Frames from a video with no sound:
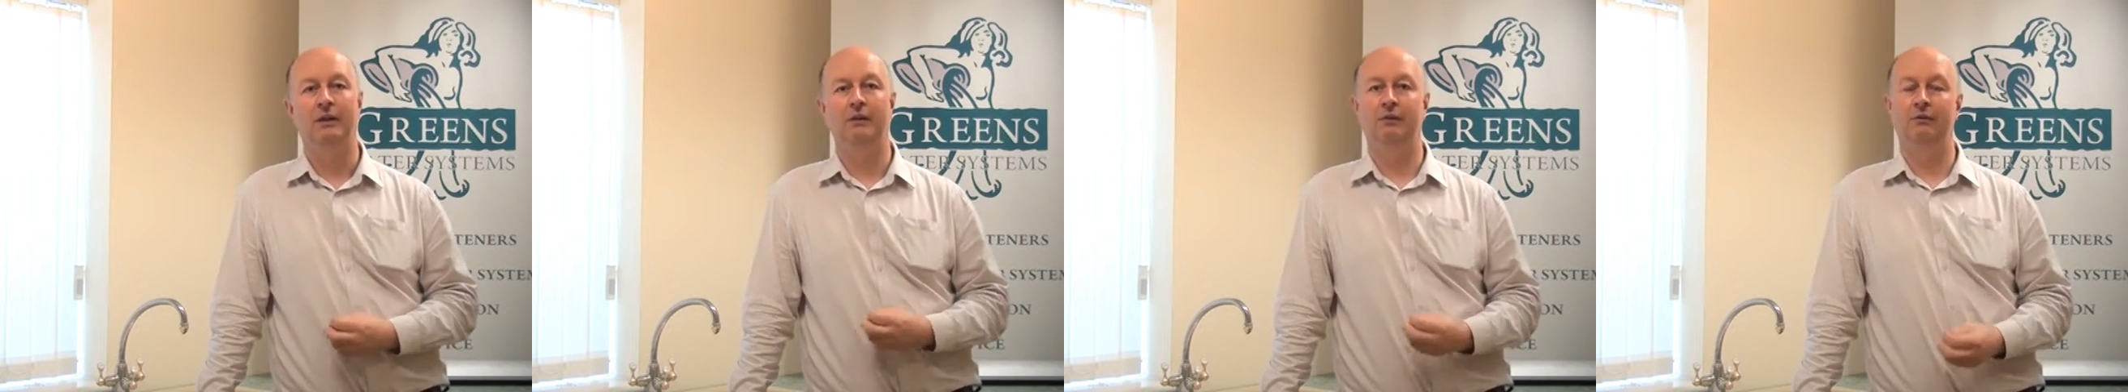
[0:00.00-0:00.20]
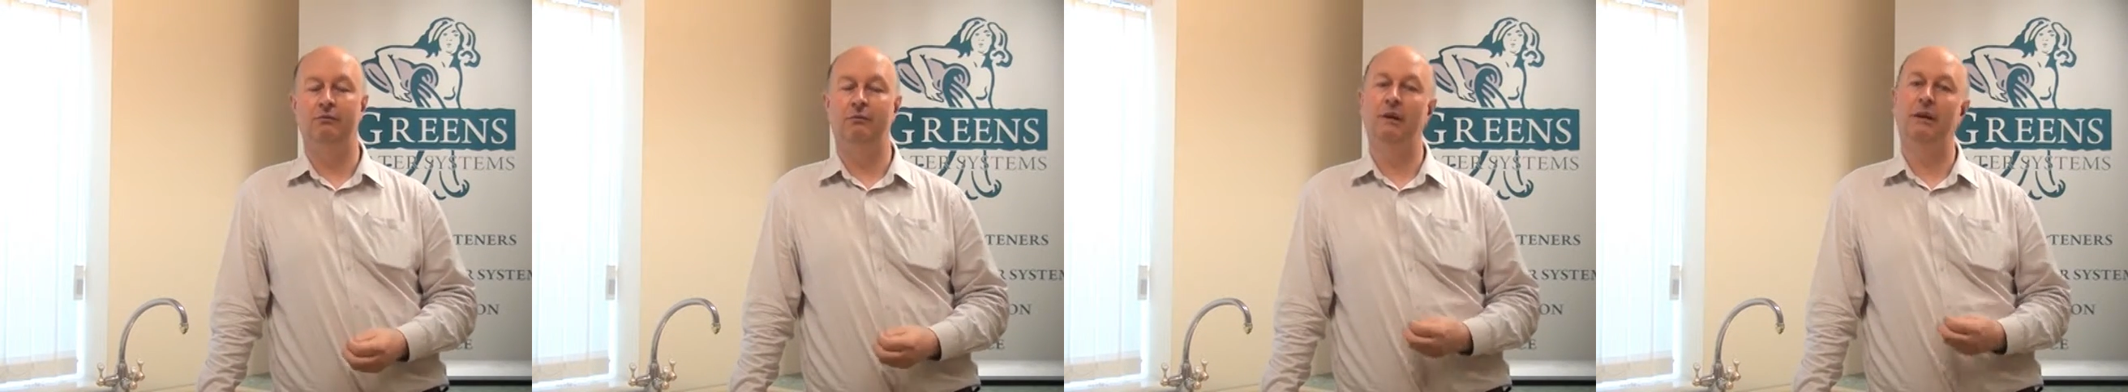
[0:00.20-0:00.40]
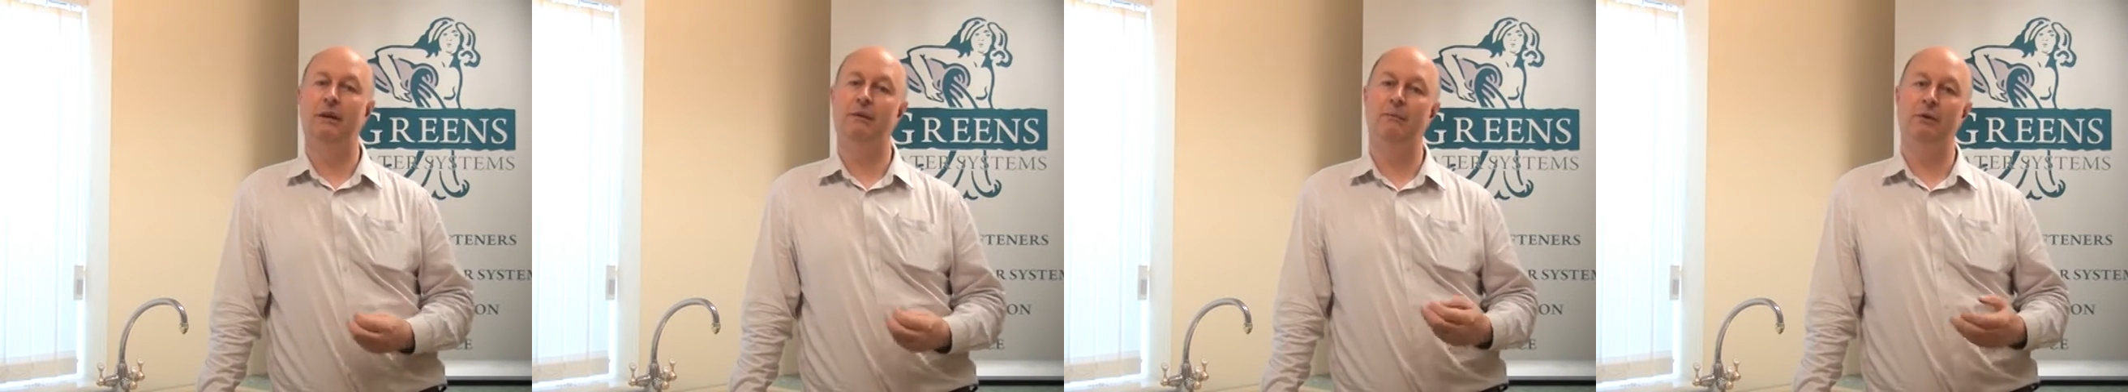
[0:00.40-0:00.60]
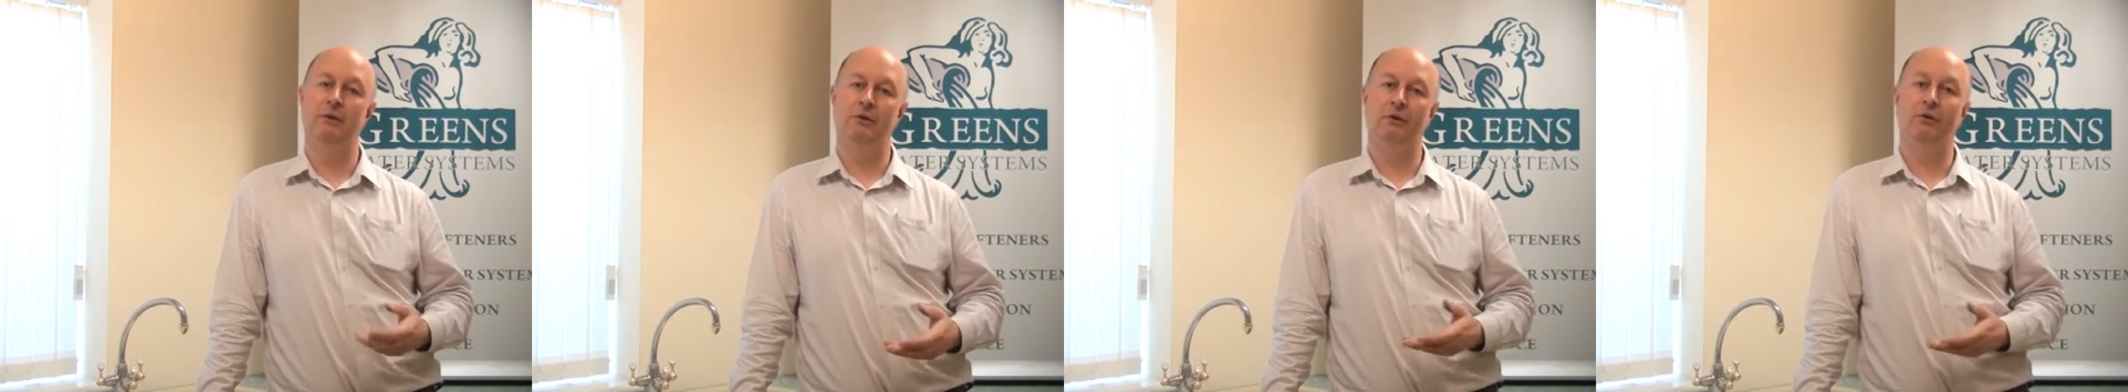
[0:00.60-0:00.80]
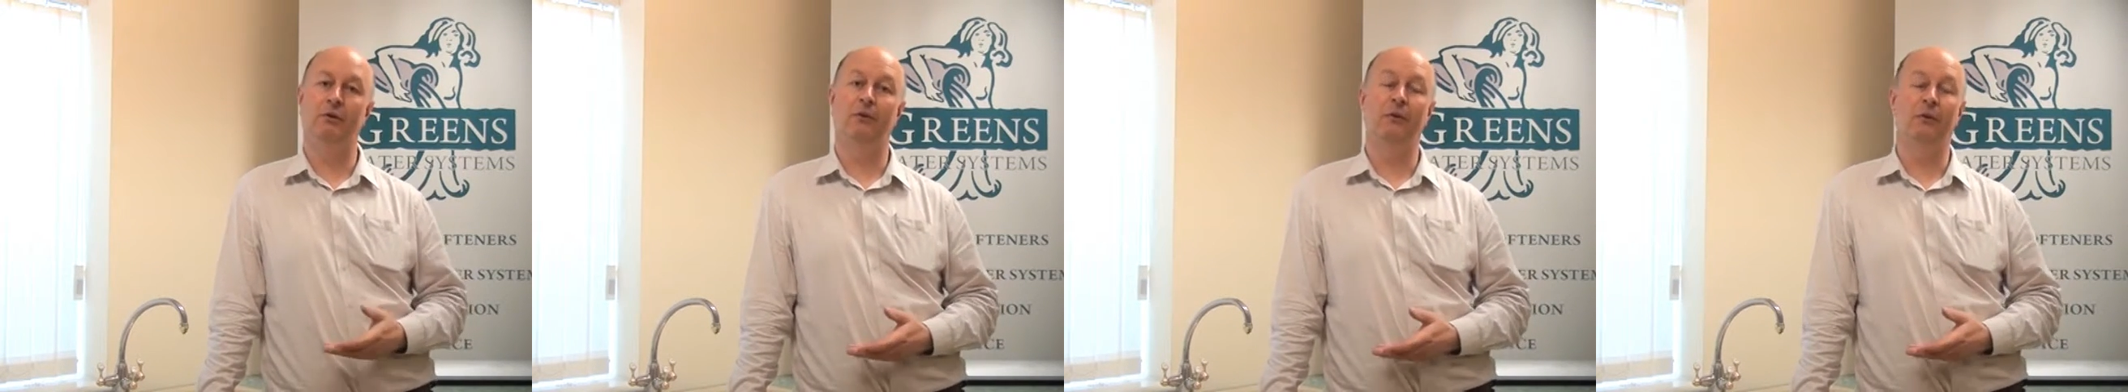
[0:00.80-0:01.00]
to really be
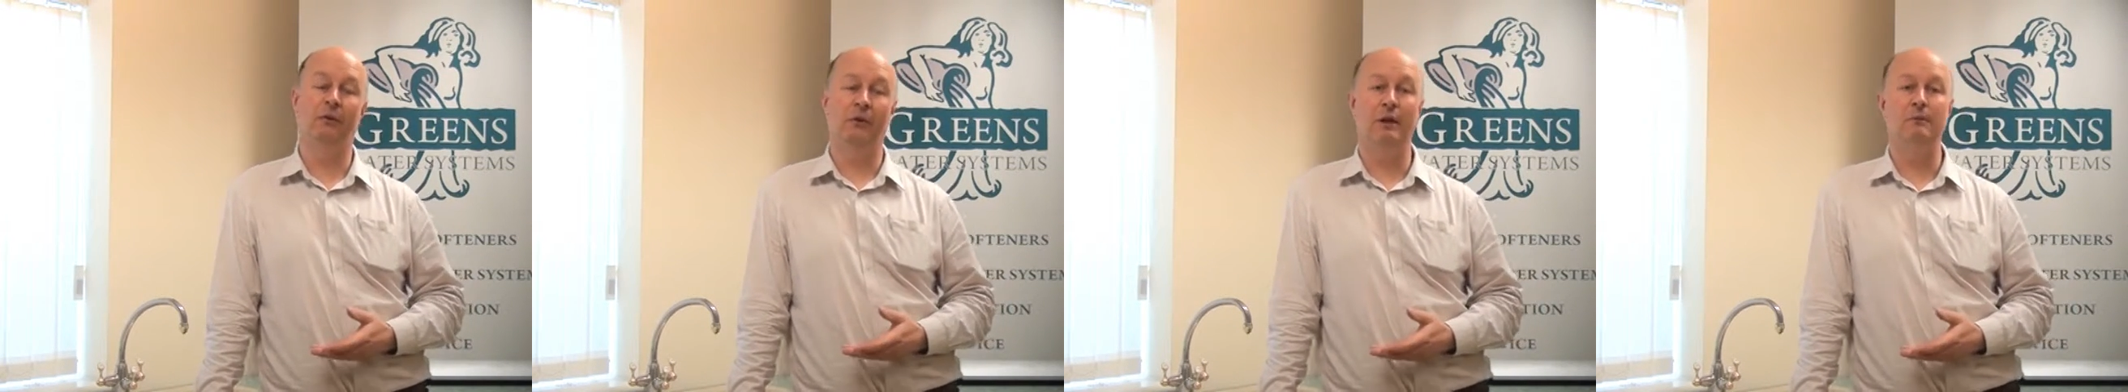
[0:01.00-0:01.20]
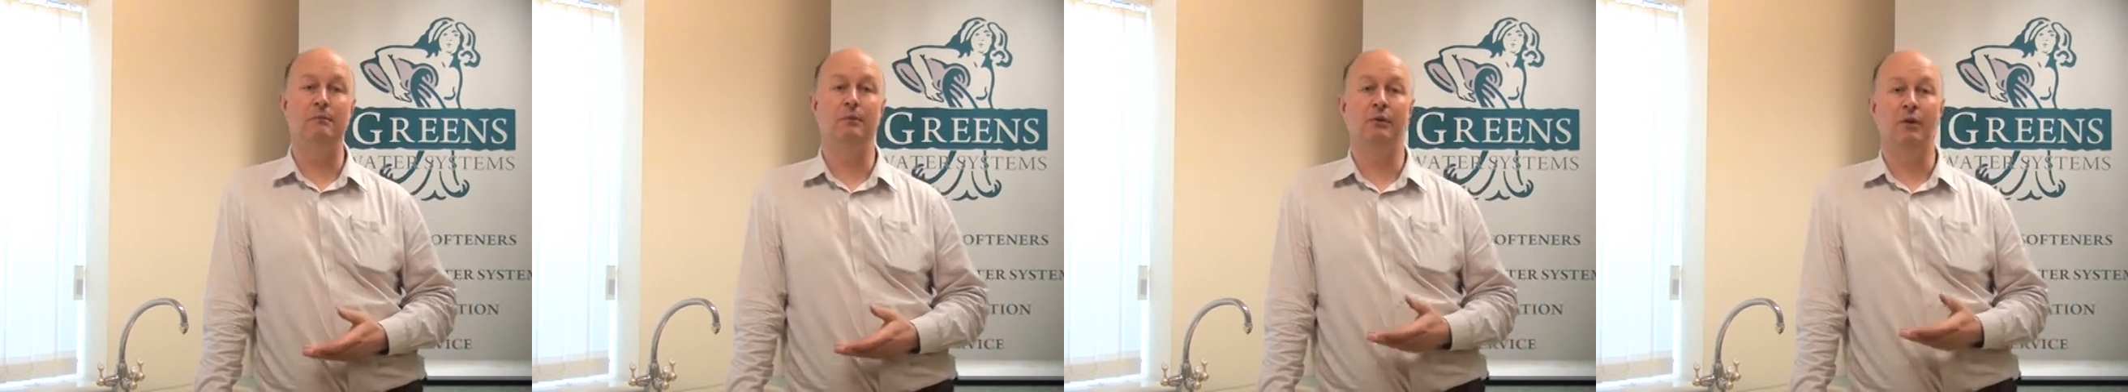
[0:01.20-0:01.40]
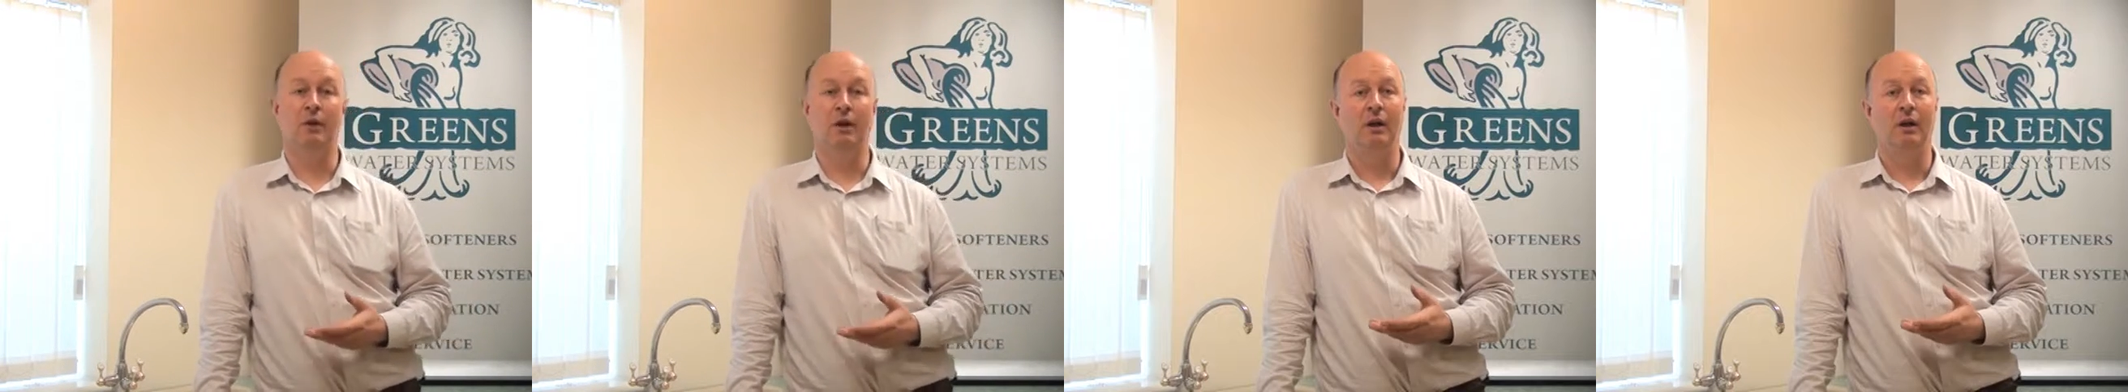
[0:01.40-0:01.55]
just the same